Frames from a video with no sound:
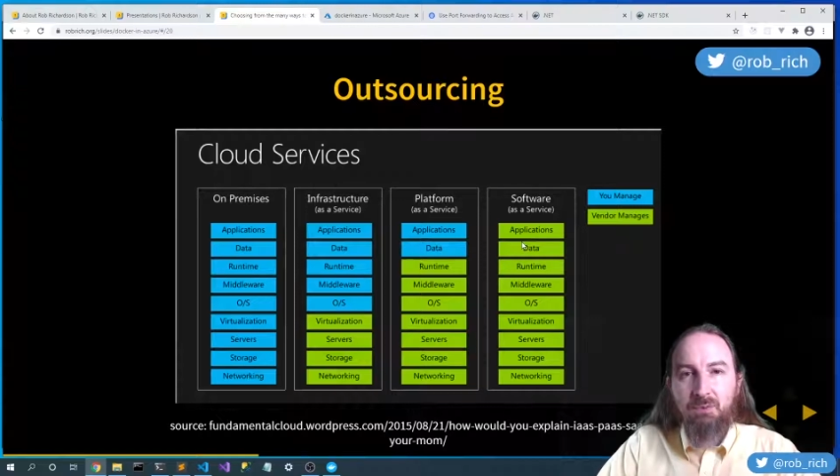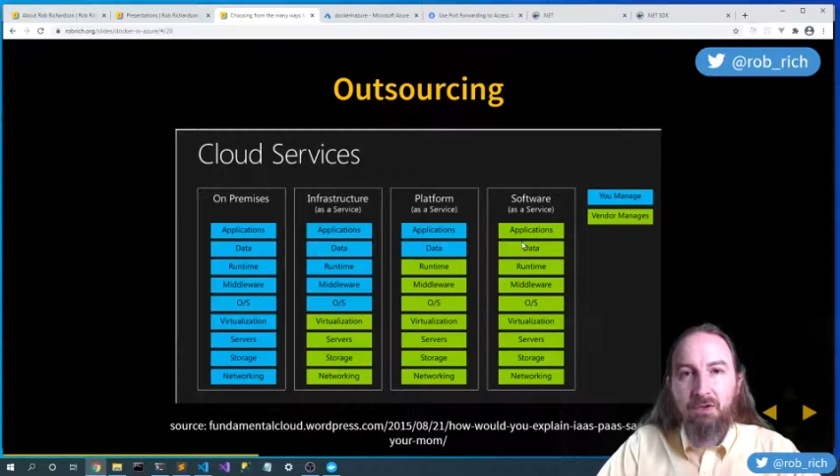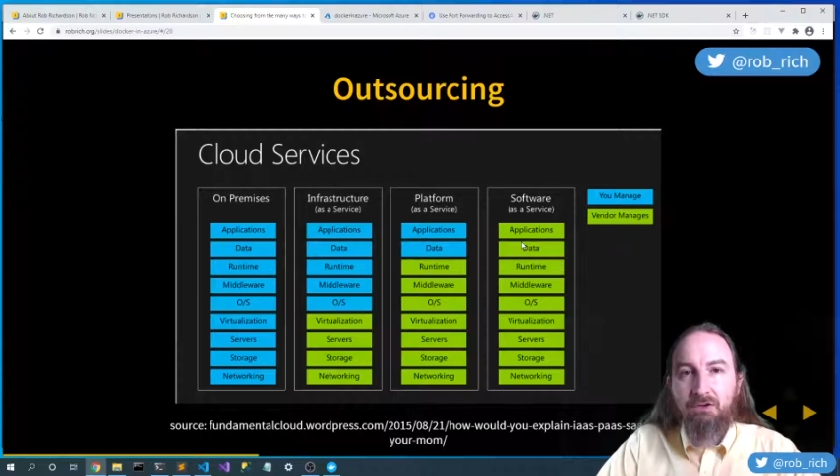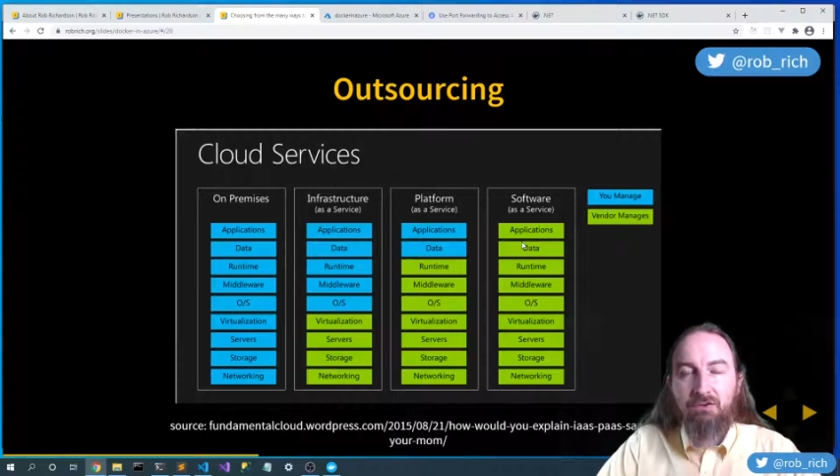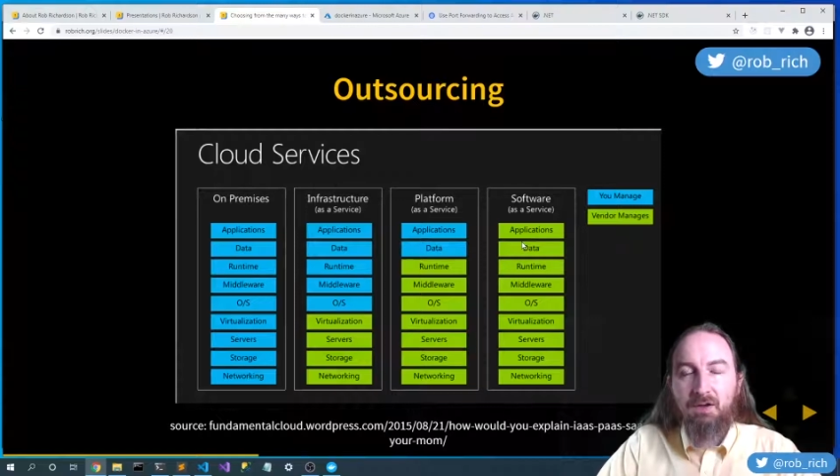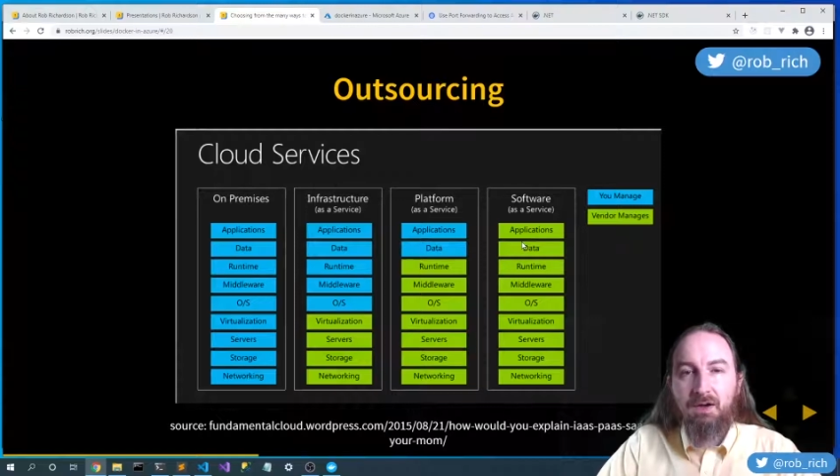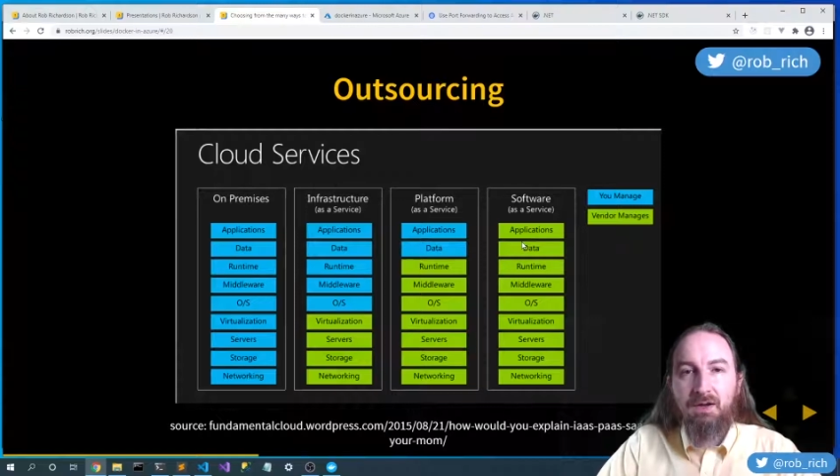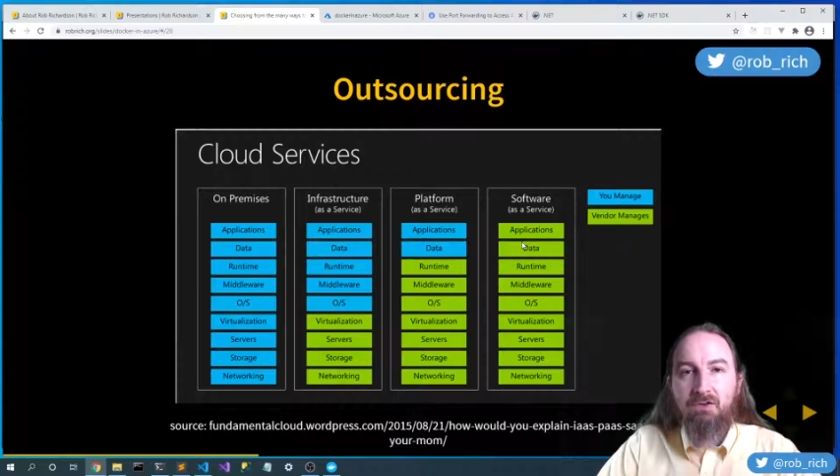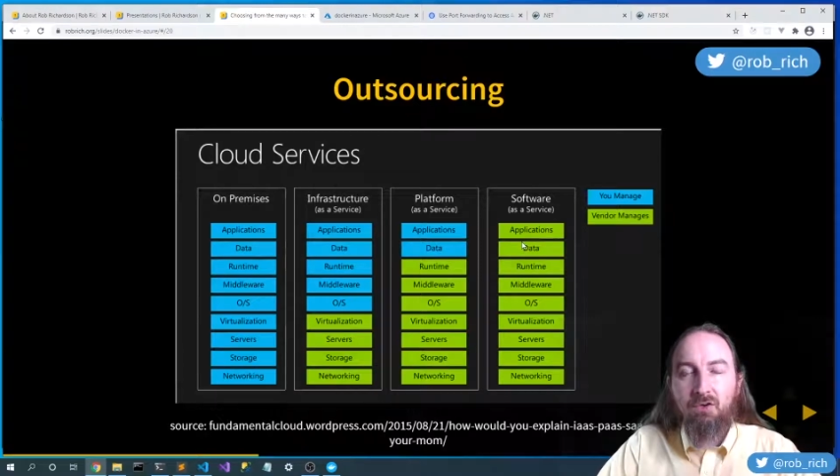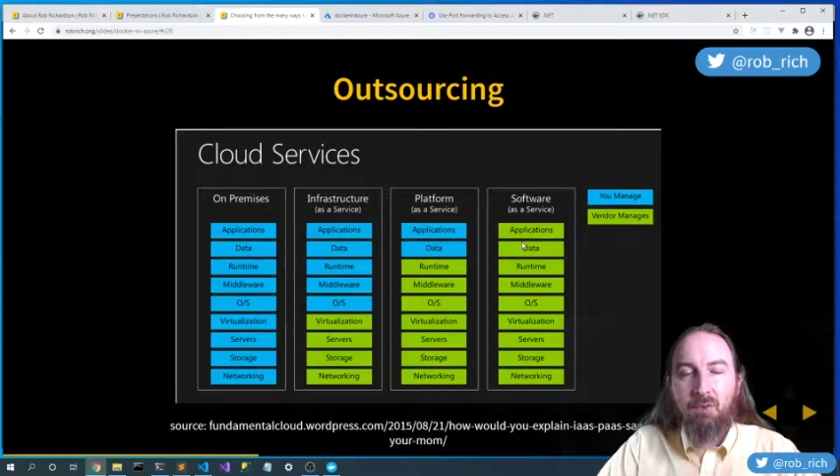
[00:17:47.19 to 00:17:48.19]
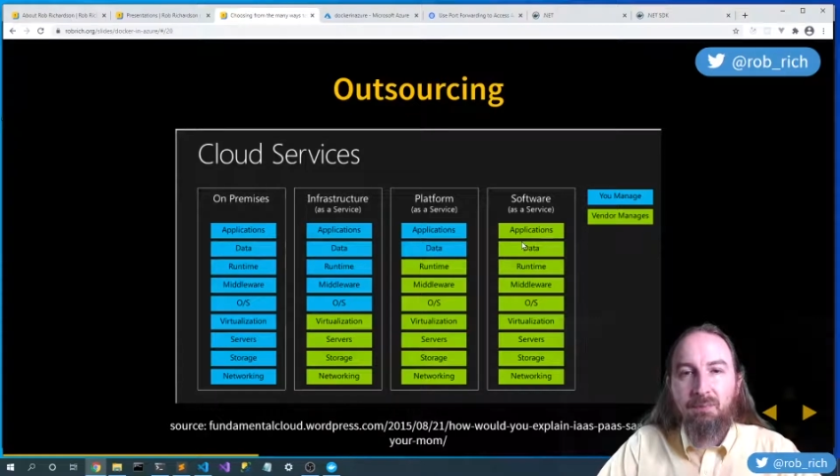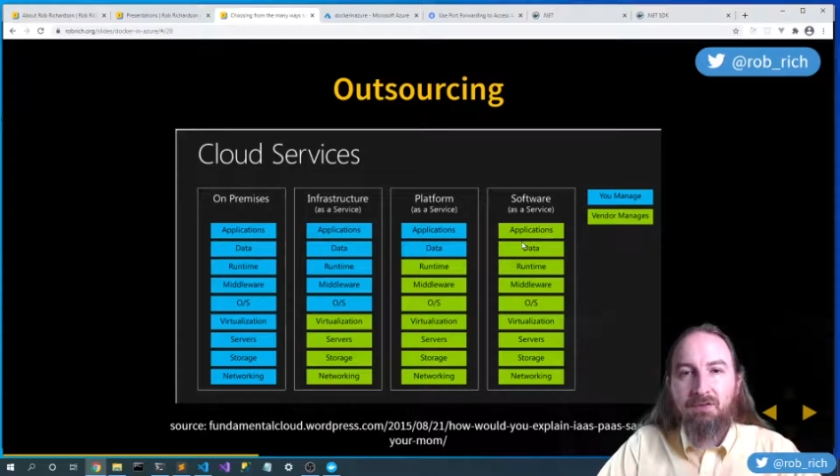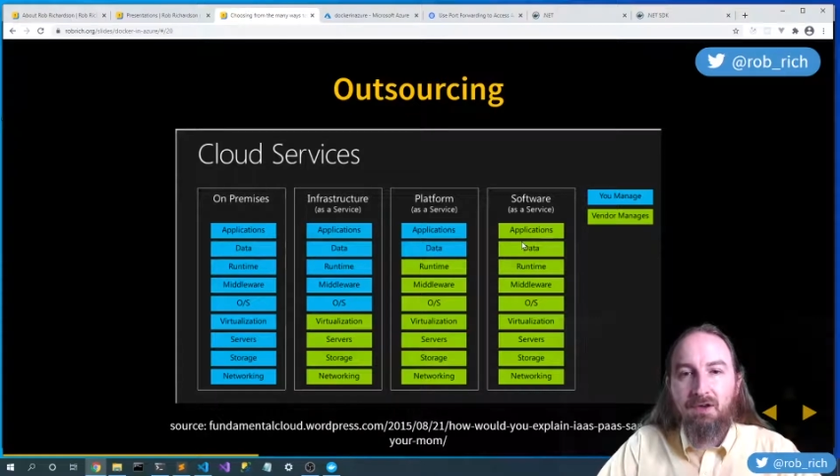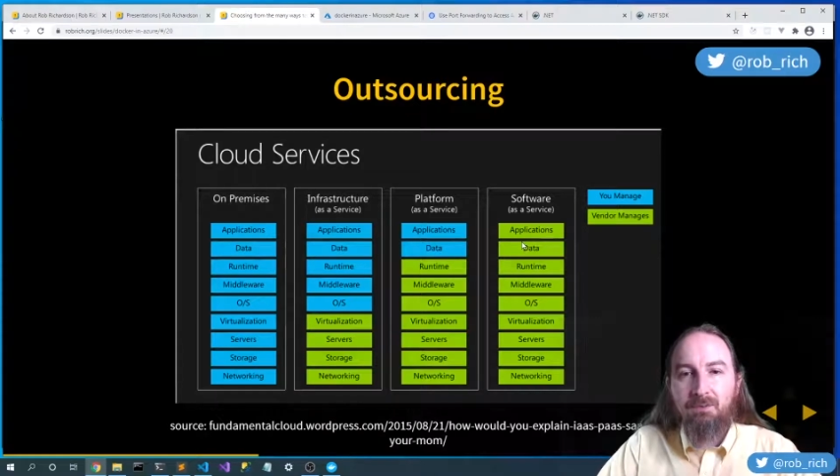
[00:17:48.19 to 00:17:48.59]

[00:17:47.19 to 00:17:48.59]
We just log into a website.